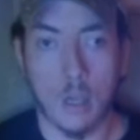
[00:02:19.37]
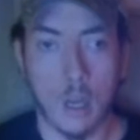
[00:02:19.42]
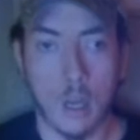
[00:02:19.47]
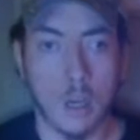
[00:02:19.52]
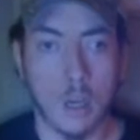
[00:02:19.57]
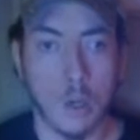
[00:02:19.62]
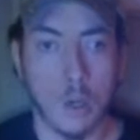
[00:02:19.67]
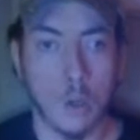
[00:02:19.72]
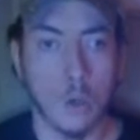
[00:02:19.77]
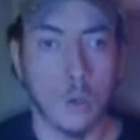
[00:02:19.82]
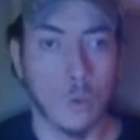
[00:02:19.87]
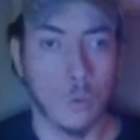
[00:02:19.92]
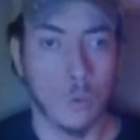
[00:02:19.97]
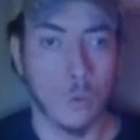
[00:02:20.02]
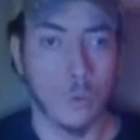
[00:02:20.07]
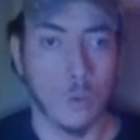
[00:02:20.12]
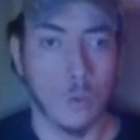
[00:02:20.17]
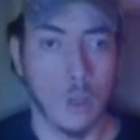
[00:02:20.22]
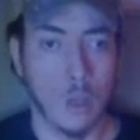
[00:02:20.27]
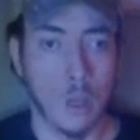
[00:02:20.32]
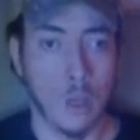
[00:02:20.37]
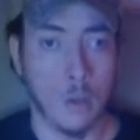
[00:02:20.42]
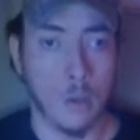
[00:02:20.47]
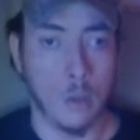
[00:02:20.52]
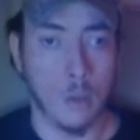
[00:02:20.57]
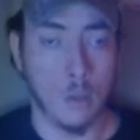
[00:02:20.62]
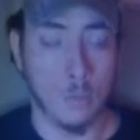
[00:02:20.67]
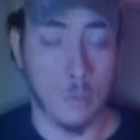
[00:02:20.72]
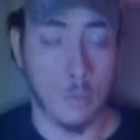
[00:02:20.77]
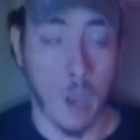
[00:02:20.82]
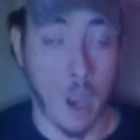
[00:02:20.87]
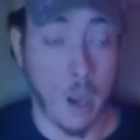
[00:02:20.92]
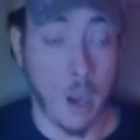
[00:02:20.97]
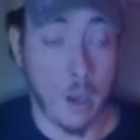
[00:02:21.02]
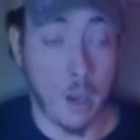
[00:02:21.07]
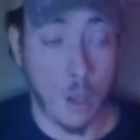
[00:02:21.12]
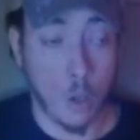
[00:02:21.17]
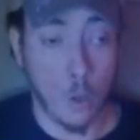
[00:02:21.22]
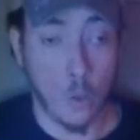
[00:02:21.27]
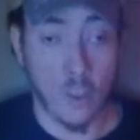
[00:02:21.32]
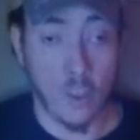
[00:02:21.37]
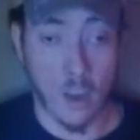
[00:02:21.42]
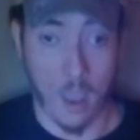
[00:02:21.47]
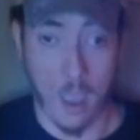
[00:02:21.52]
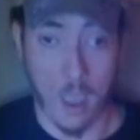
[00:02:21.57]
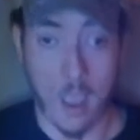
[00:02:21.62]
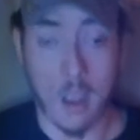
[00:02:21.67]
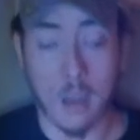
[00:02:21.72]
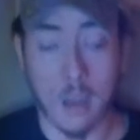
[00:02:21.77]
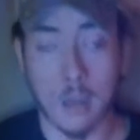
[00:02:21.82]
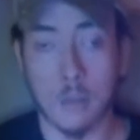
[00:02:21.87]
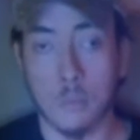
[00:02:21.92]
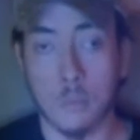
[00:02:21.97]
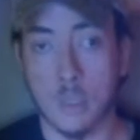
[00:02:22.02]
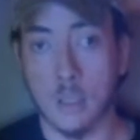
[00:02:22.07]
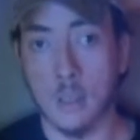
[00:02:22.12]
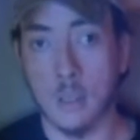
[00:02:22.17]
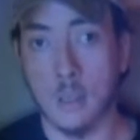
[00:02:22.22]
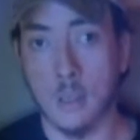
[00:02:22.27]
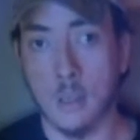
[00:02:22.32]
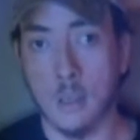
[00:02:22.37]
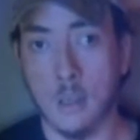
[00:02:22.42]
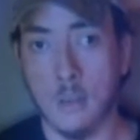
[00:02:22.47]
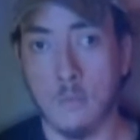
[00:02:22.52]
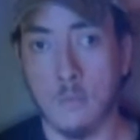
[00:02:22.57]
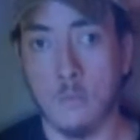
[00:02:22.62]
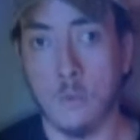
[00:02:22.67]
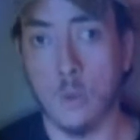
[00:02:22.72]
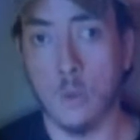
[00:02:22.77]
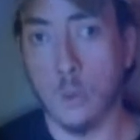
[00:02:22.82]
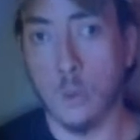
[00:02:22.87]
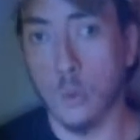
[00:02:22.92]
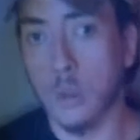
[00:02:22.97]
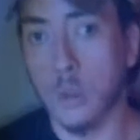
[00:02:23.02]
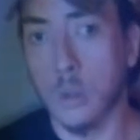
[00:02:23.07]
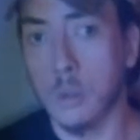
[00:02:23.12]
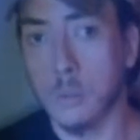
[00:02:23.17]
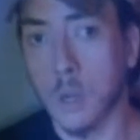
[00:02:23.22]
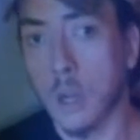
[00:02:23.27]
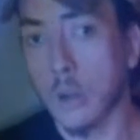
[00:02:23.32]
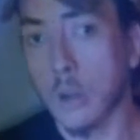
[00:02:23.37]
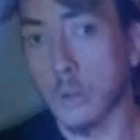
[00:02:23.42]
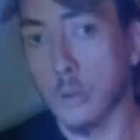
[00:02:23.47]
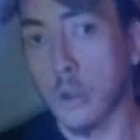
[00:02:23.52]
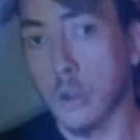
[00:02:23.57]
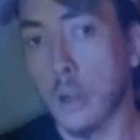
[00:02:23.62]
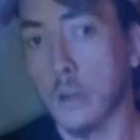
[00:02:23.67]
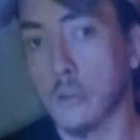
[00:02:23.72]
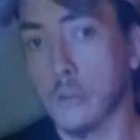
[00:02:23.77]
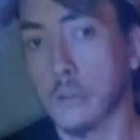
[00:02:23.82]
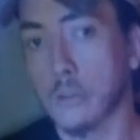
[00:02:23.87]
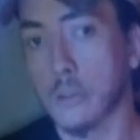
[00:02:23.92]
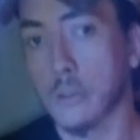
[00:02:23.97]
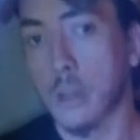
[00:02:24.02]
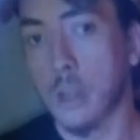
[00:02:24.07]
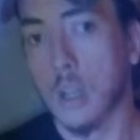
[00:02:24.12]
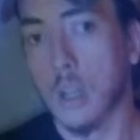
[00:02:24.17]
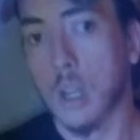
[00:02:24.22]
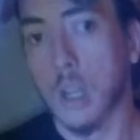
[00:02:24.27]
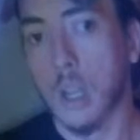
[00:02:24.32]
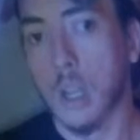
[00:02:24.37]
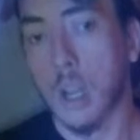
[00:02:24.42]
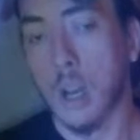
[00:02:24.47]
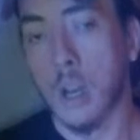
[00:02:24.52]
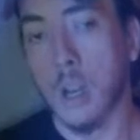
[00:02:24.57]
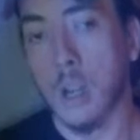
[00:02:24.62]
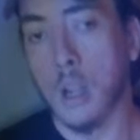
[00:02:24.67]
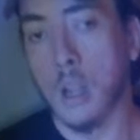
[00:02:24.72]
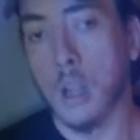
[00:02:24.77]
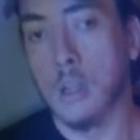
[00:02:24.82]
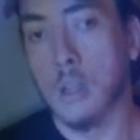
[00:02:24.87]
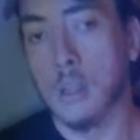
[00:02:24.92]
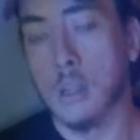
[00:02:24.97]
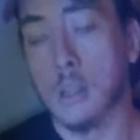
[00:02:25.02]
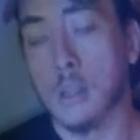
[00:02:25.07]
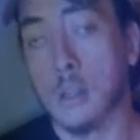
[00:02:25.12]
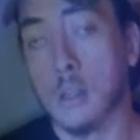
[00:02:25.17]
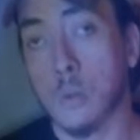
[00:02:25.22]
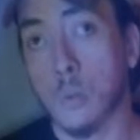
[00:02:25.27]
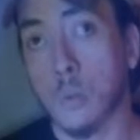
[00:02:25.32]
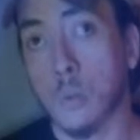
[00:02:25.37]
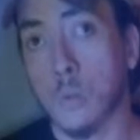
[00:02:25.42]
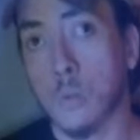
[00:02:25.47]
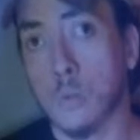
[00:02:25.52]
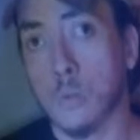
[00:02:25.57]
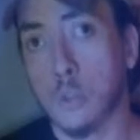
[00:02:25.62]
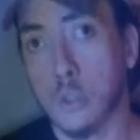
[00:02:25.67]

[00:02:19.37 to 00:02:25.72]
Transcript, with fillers: now, I know that I am in need for 3 moderators and